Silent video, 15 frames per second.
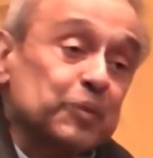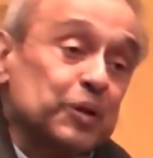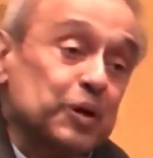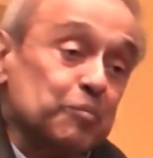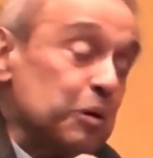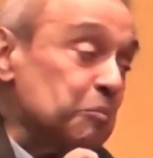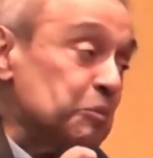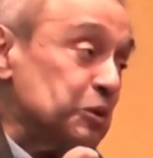
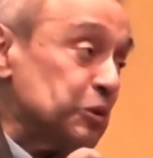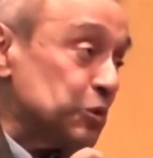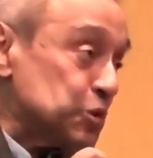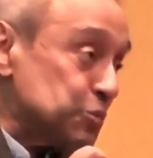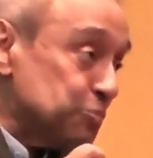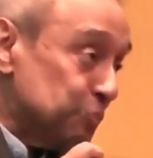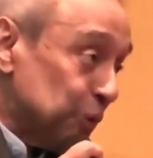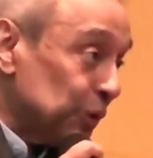Mahmudur's
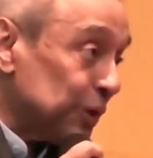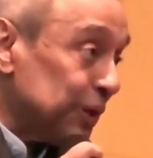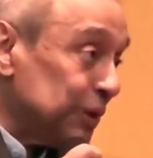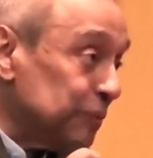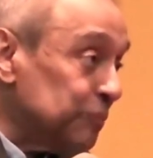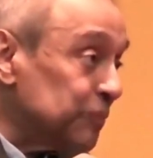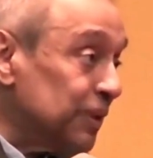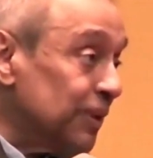book,
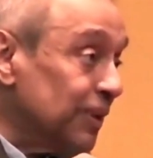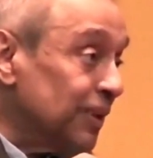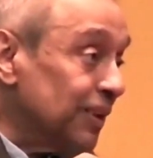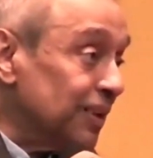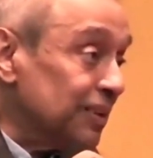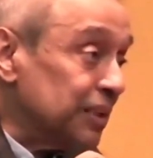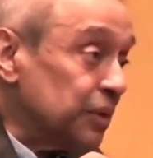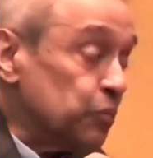
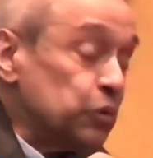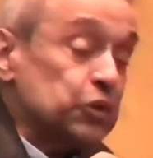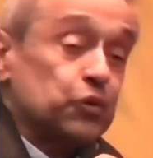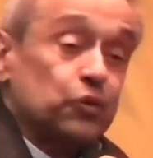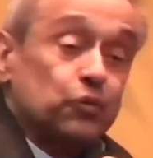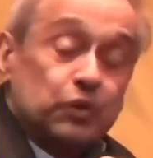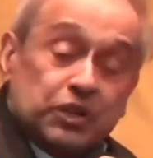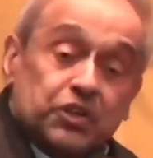that we
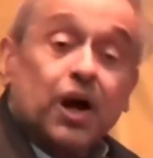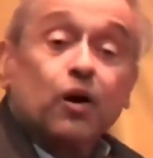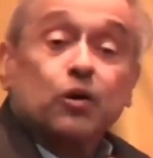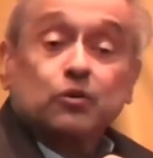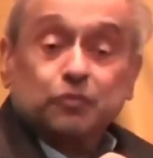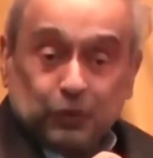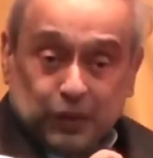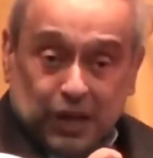should reach out
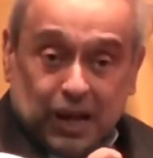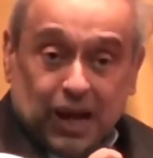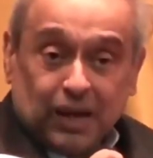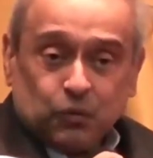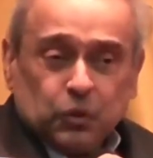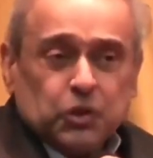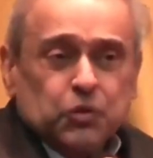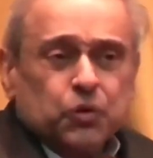for that.
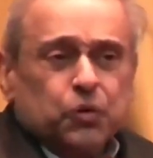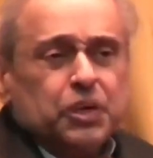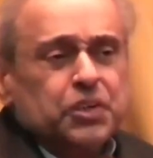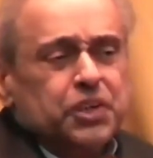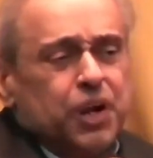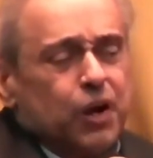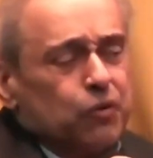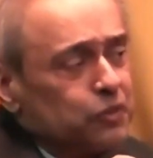We should reach
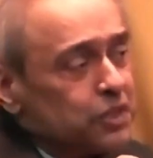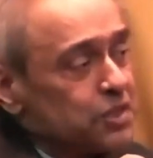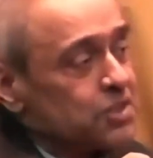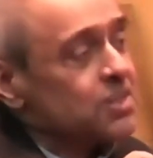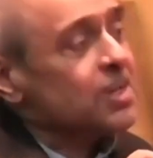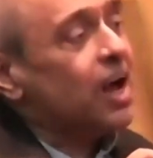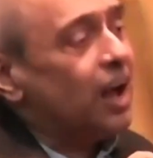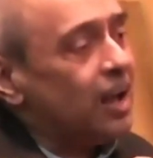out for the
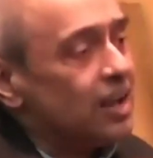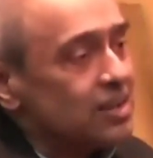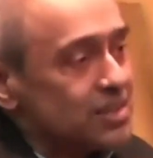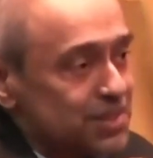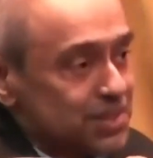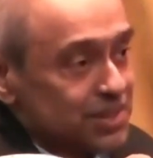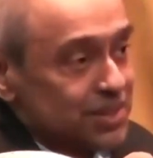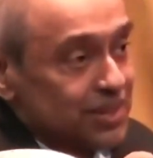
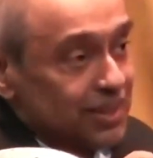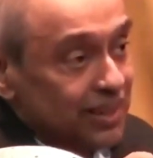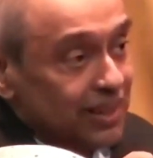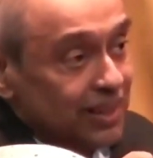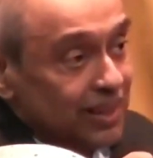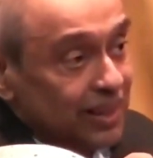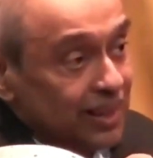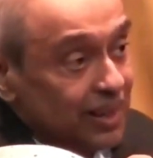stars.
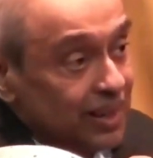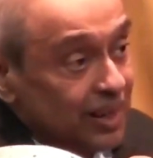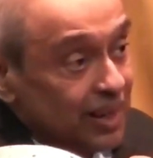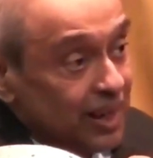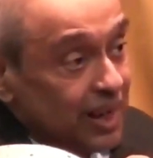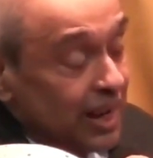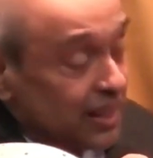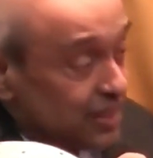
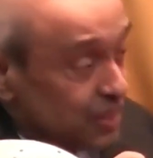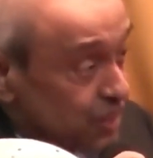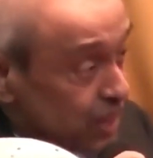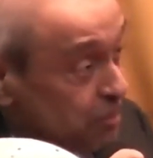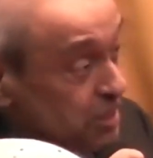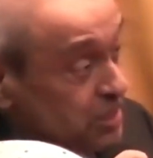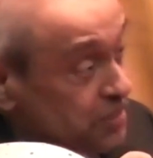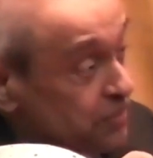And
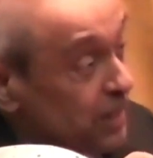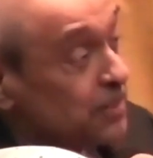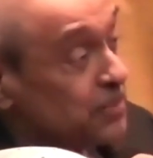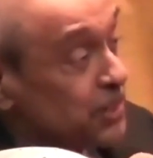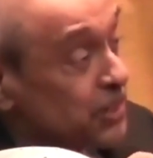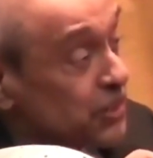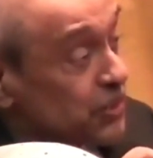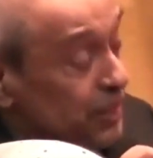Islamic
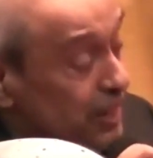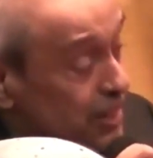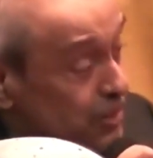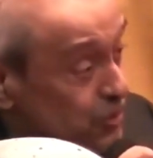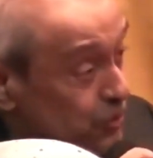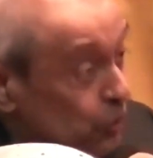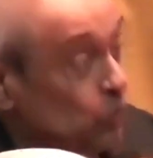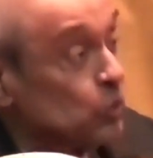civilization has
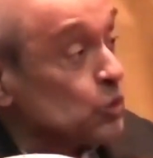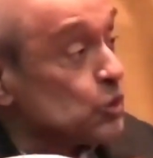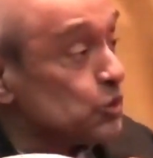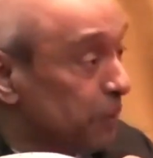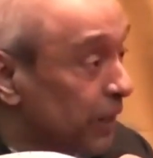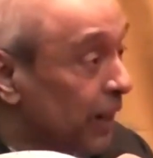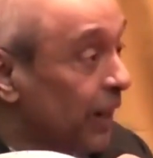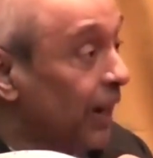a role to
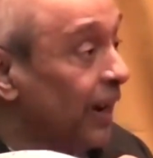play,